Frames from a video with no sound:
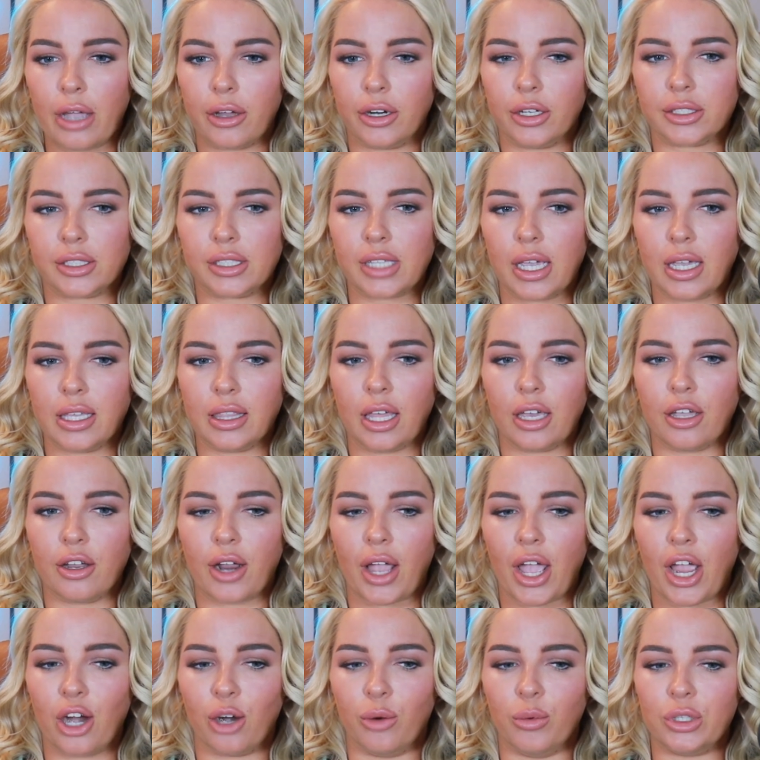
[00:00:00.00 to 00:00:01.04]
saying that your
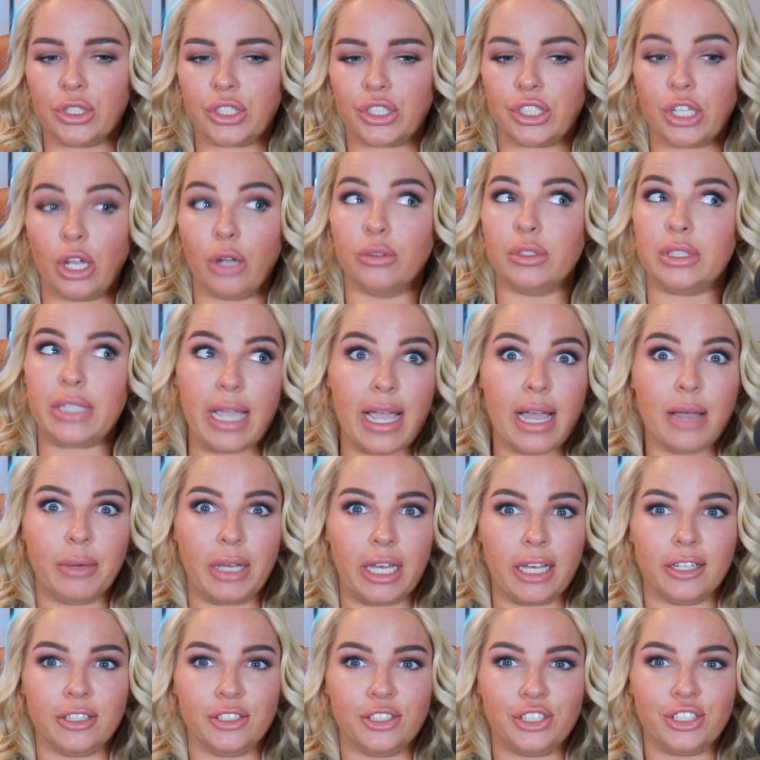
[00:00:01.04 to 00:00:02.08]
hair was so
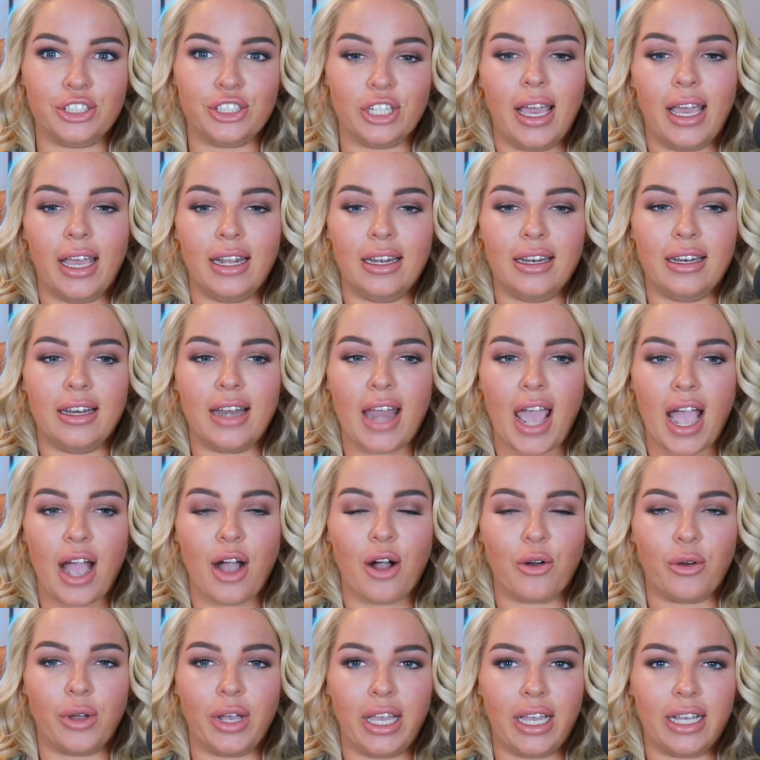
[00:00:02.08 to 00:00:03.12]
damaged and
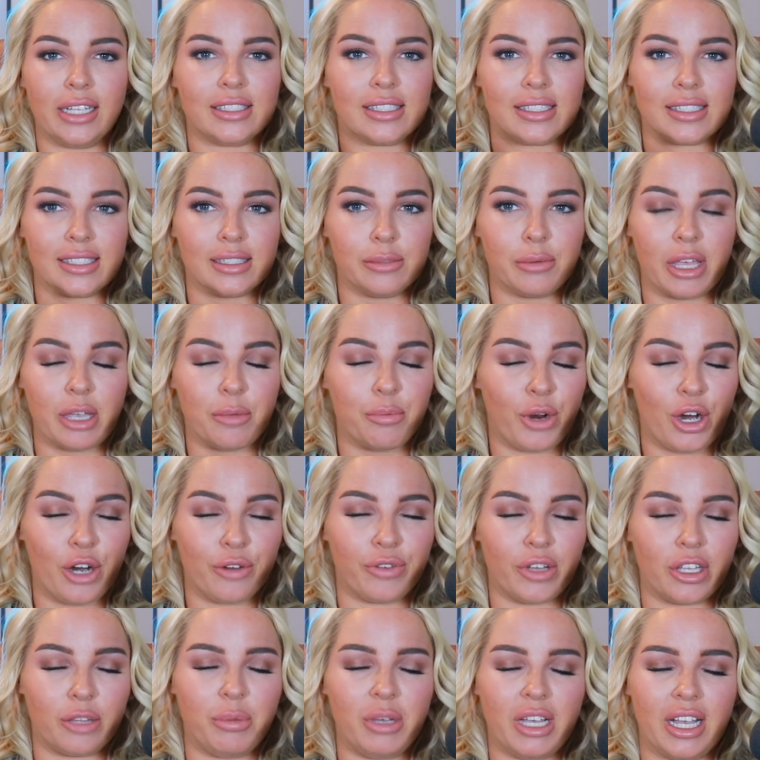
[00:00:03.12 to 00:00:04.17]
now it's like
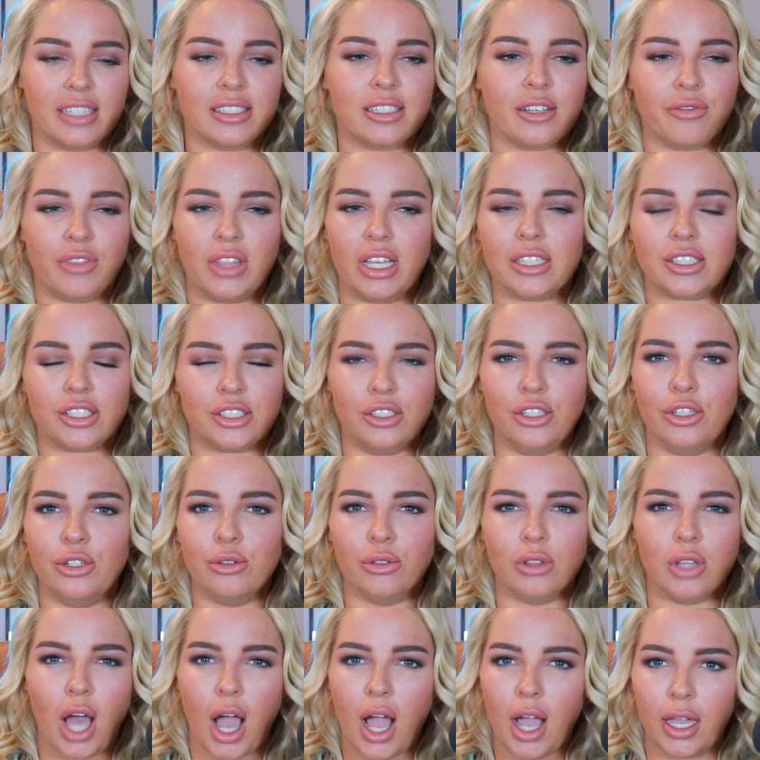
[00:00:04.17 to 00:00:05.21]
perfect because of this new
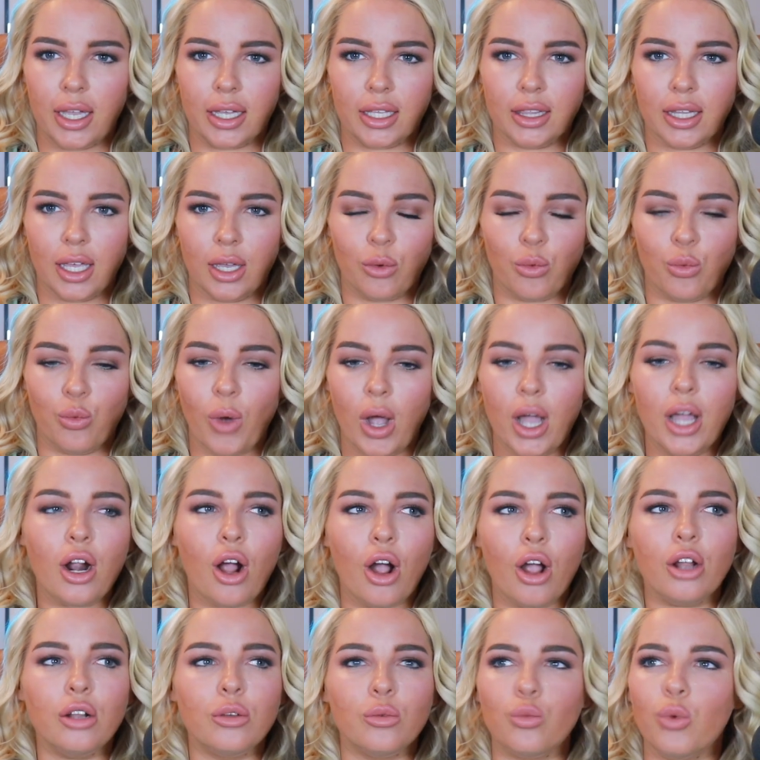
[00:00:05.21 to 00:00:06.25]
line. Like what
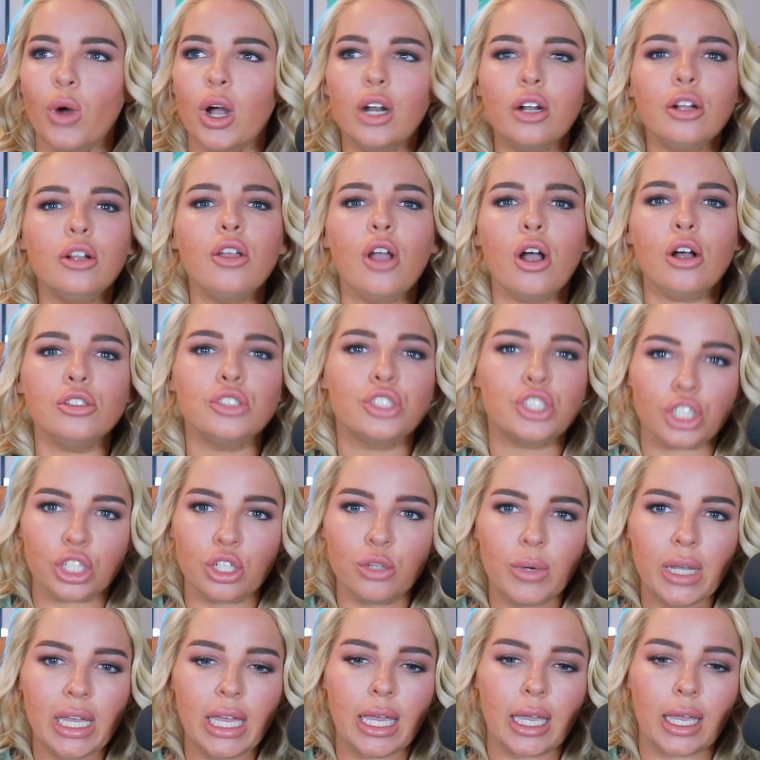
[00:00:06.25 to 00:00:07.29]
are y'all
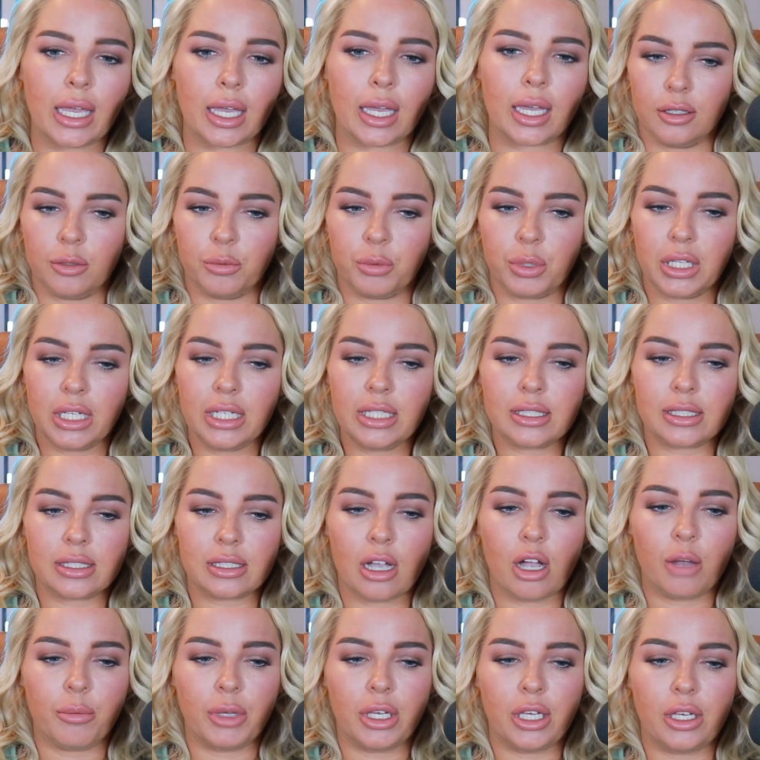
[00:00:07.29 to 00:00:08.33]
doing? Please
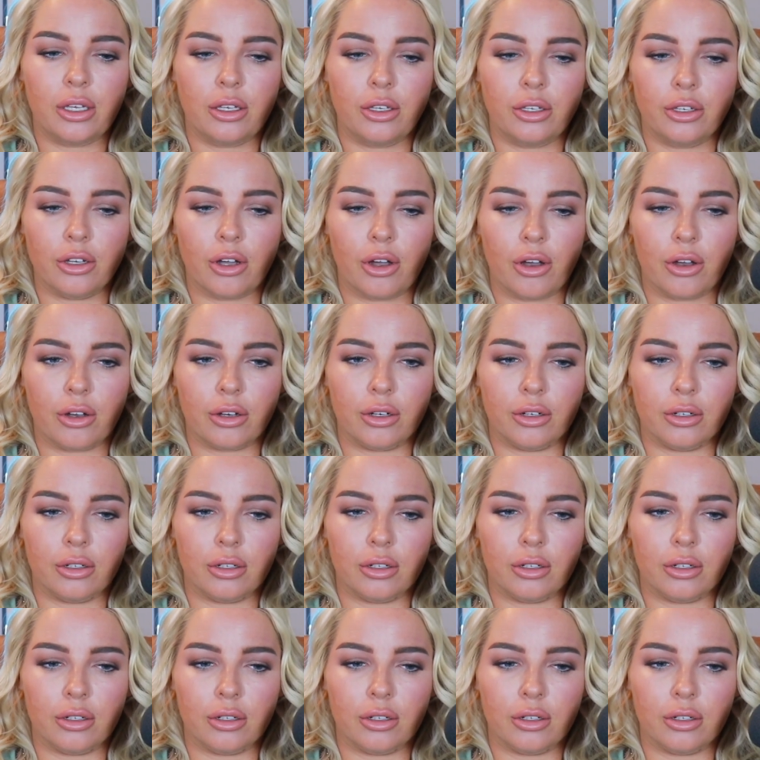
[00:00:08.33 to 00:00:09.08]
tell me y'all